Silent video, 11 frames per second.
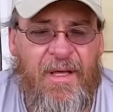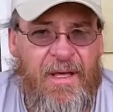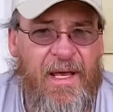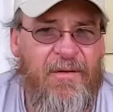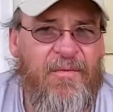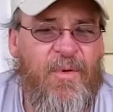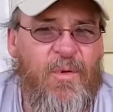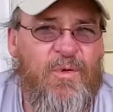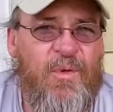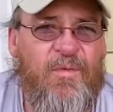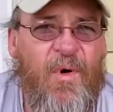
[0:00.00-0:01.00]

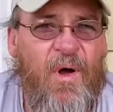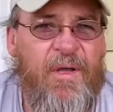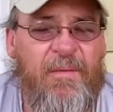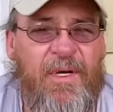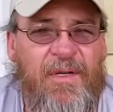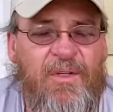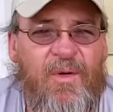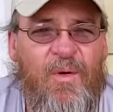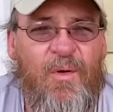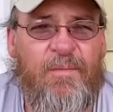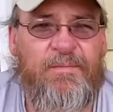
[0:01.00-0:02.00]
headphones with volume
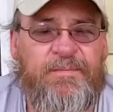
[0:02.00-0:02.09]
control.